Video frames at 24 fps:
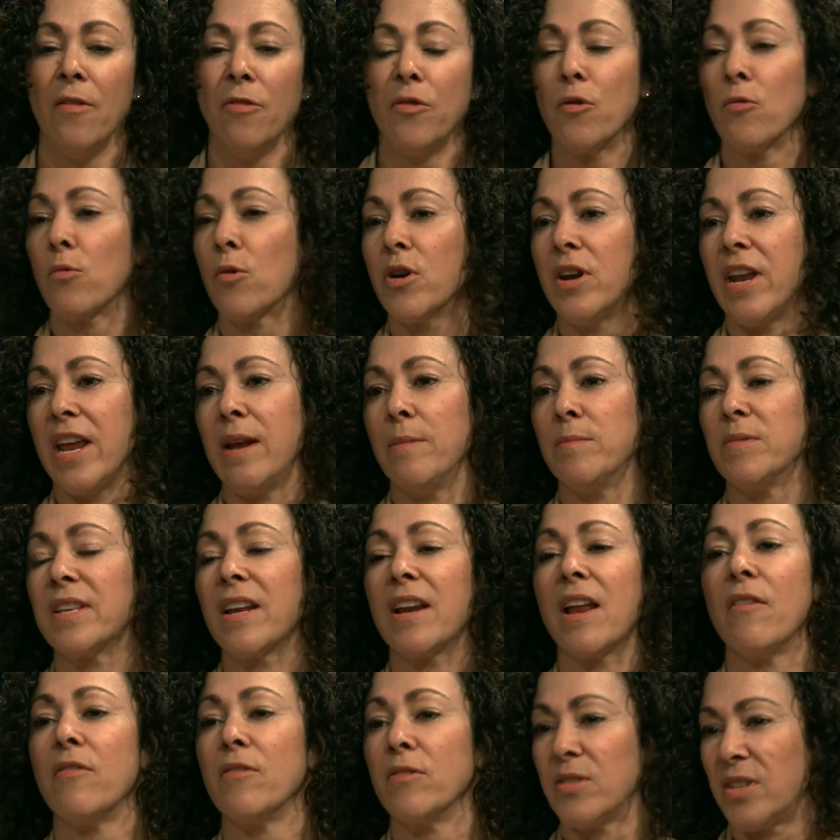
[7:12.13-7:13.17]
There were names
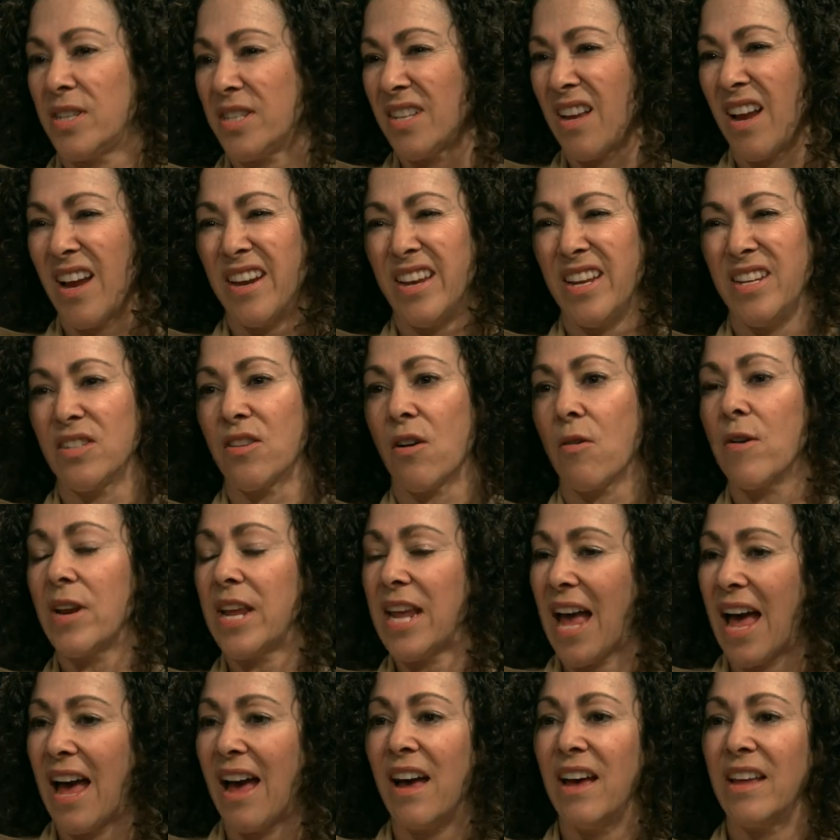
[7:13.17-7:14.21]
that other societies
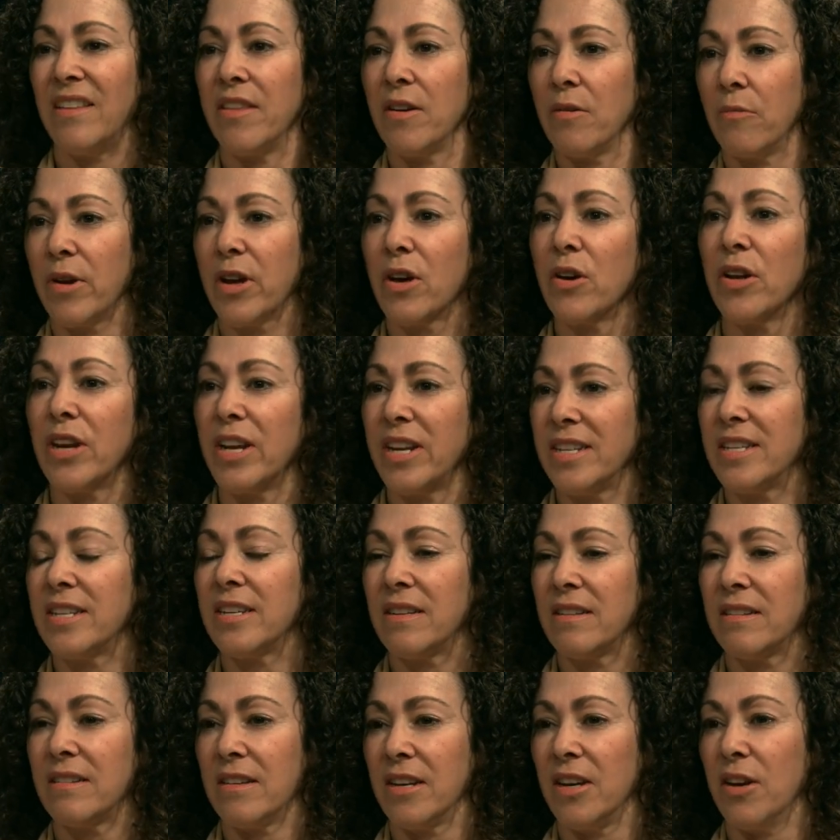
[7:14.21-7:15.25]
already had that we couldn't
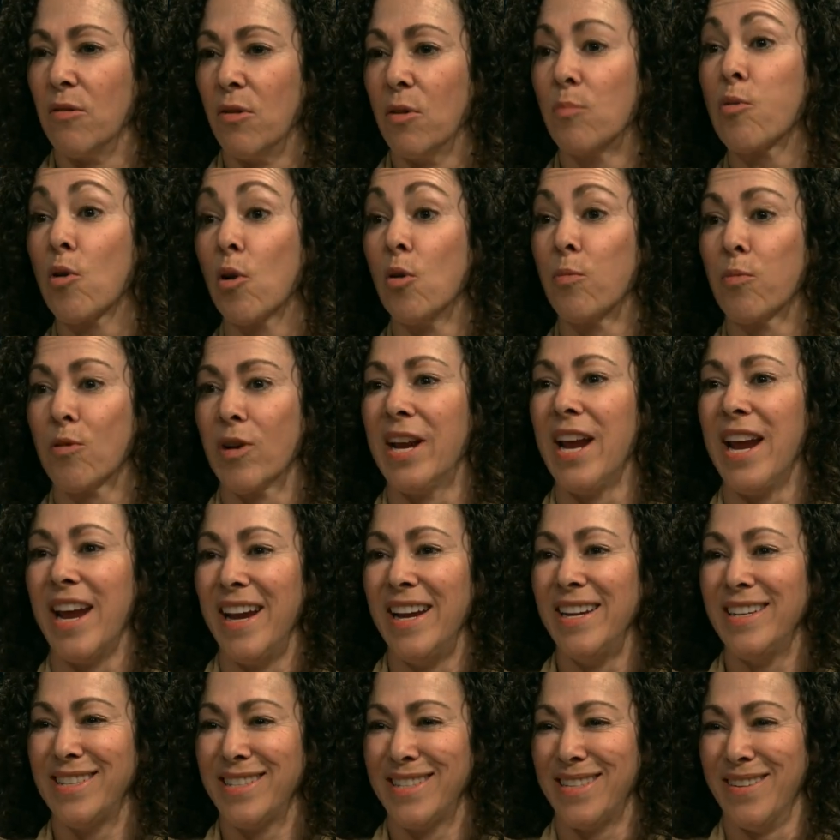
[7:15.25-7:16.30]
you know,
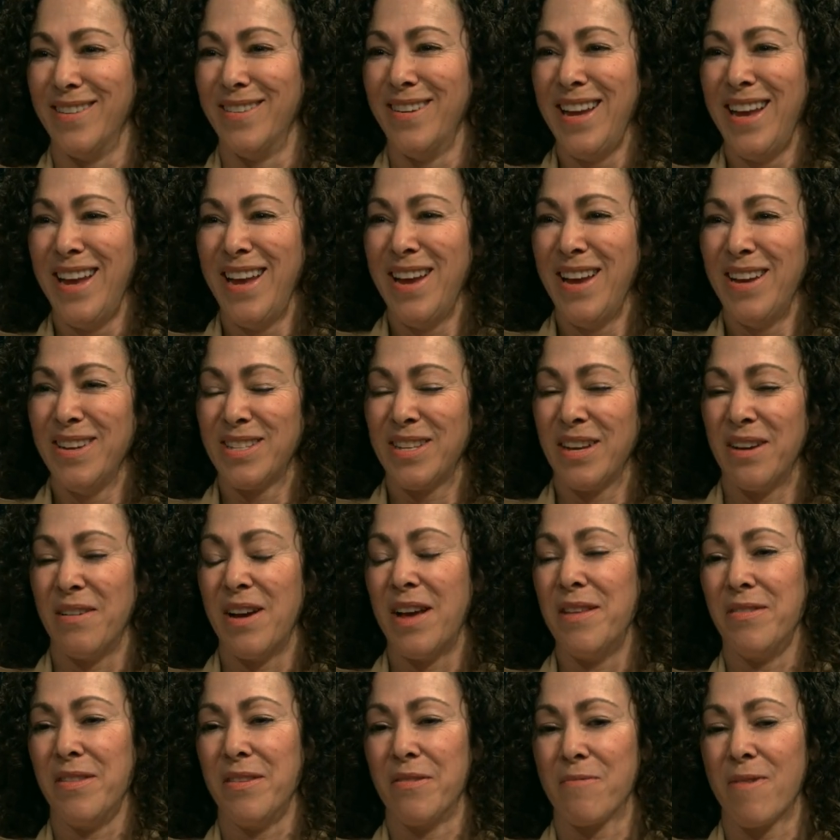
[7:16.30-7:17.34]
appropriate. So, right. so
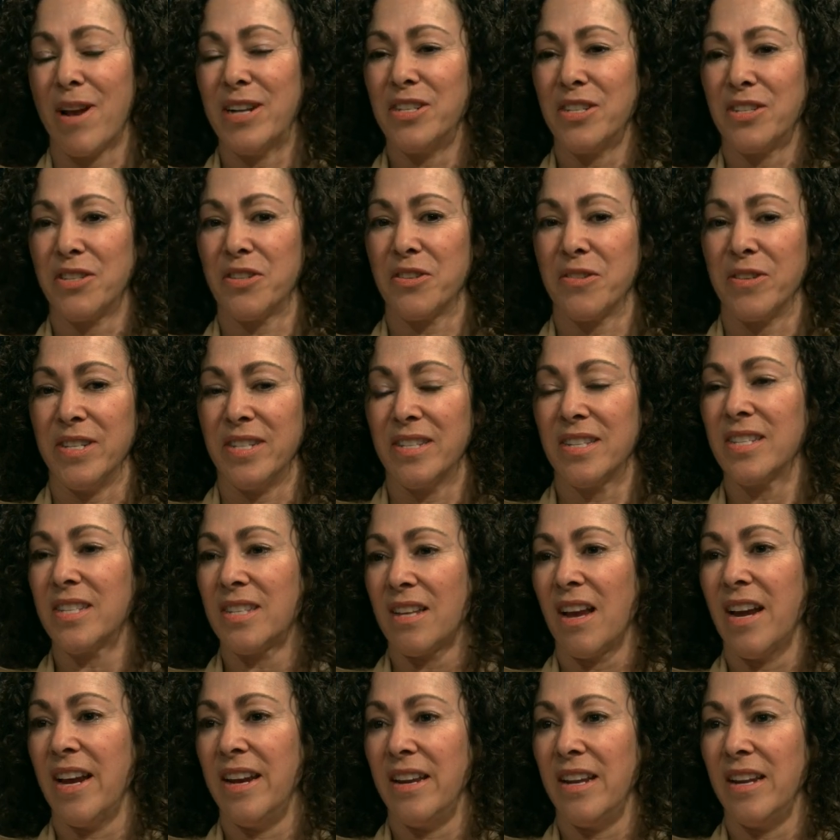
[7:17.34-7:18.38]
and the registry
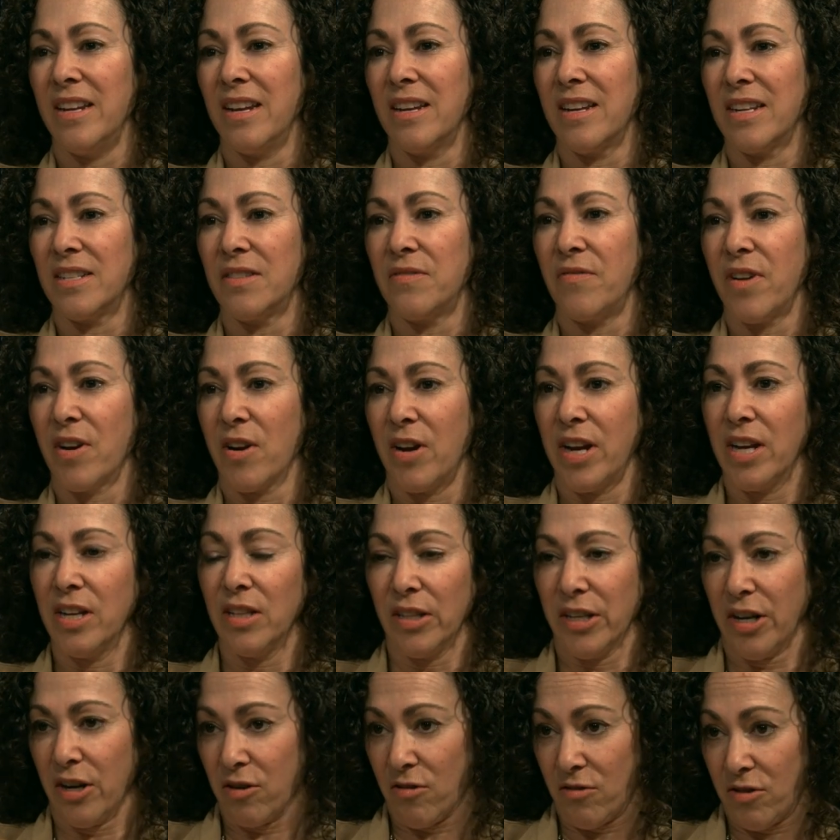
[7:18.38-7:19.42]
society has very
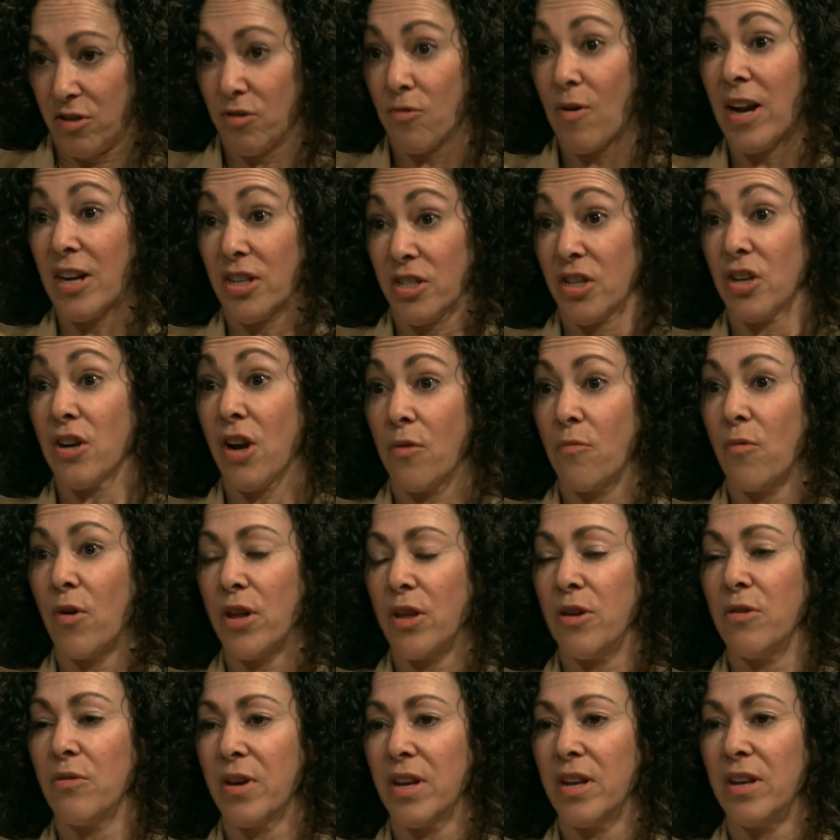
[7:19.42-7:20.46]
clear direction on
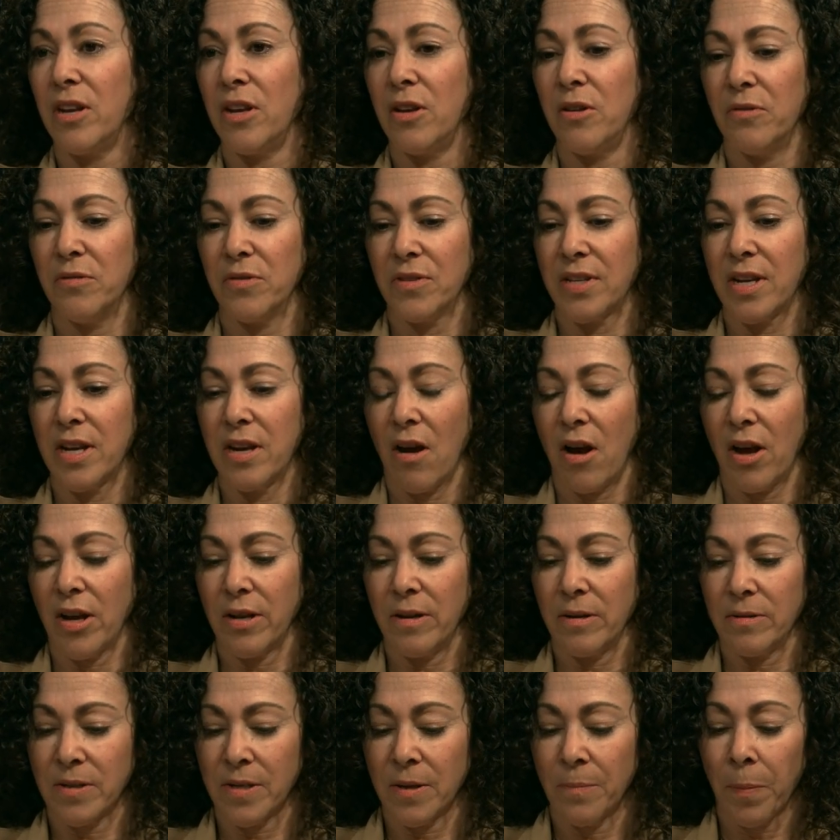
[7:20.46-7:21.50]
what you can use and not
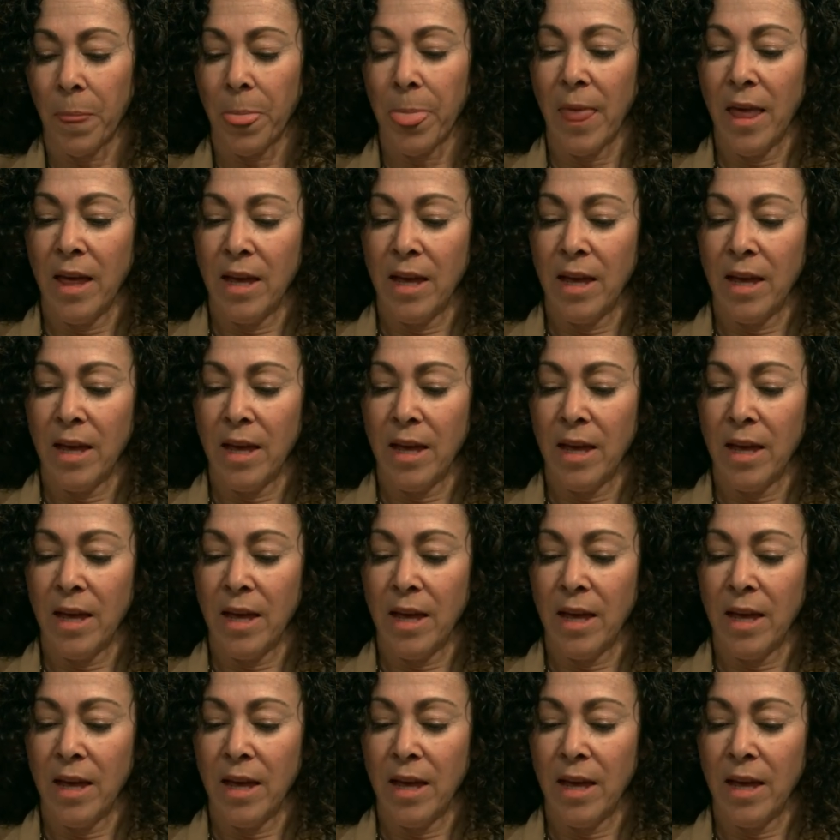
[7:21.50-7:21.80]
right. use.